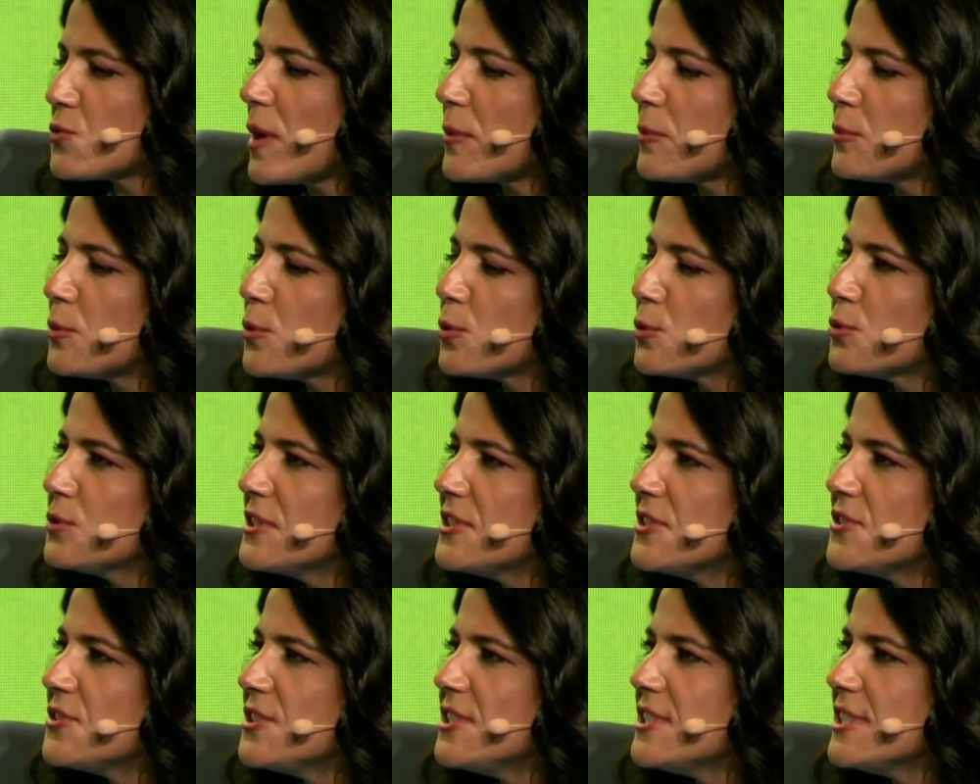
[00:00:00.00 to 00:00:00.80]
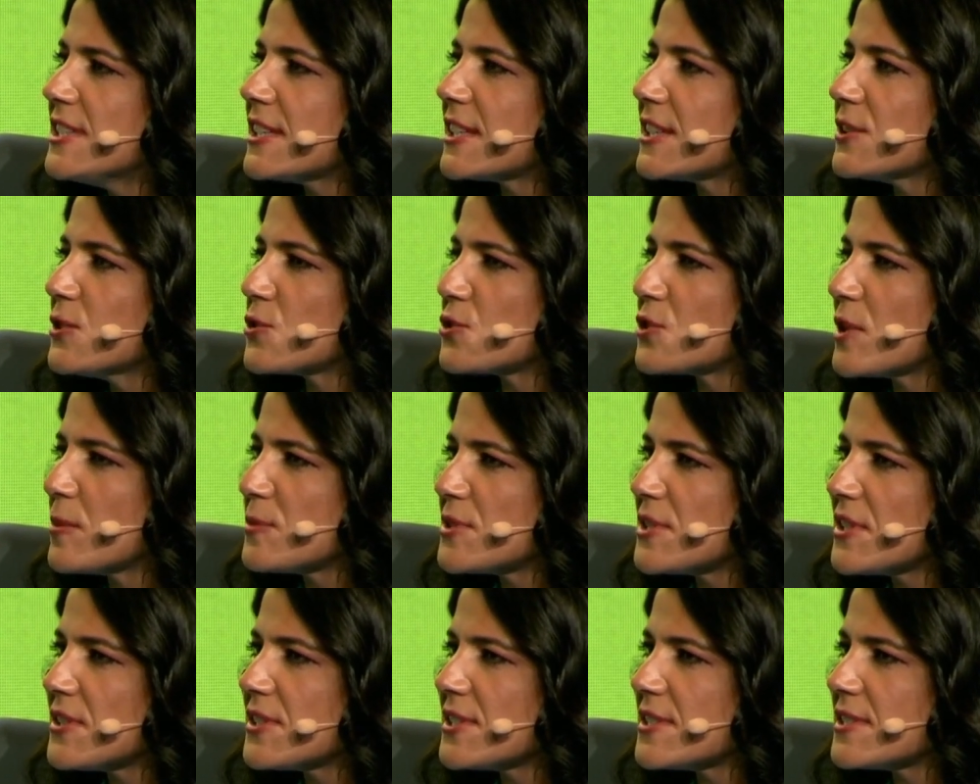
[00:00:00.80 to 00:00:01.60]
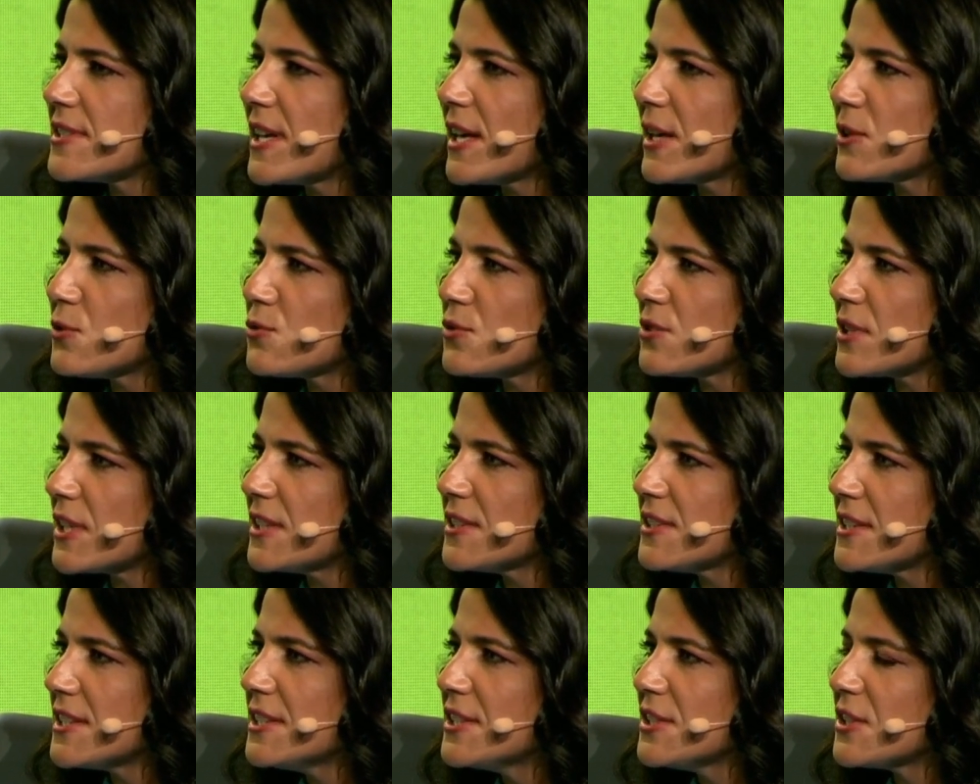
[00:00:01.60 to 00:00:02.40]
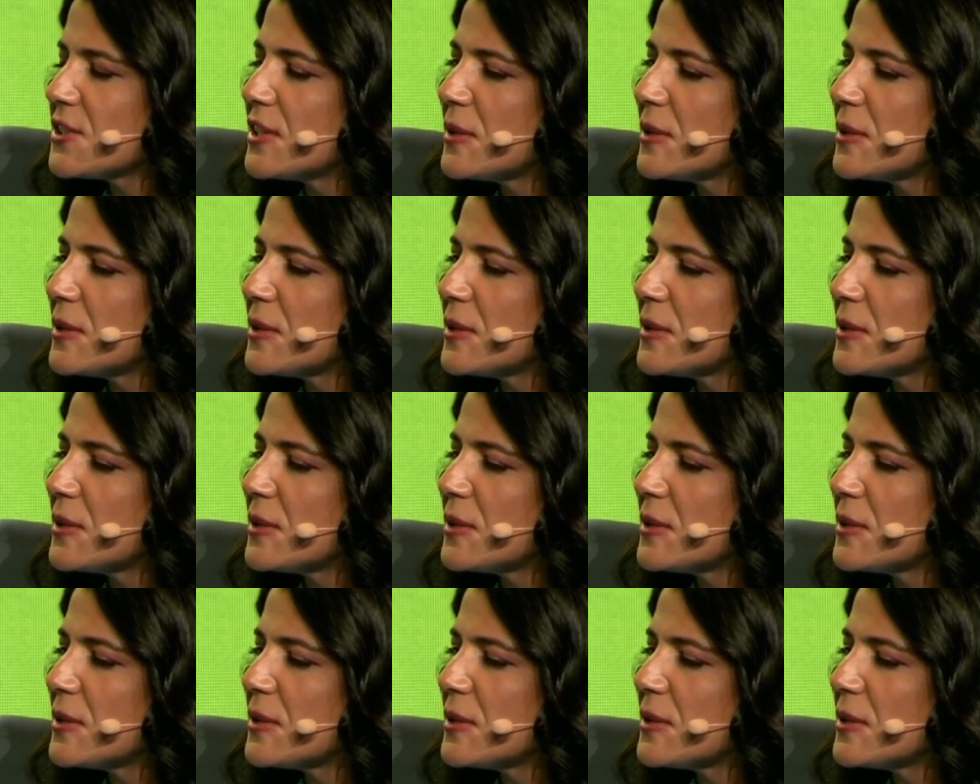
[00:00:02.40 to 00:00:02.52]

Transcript: Did the war speed up this process?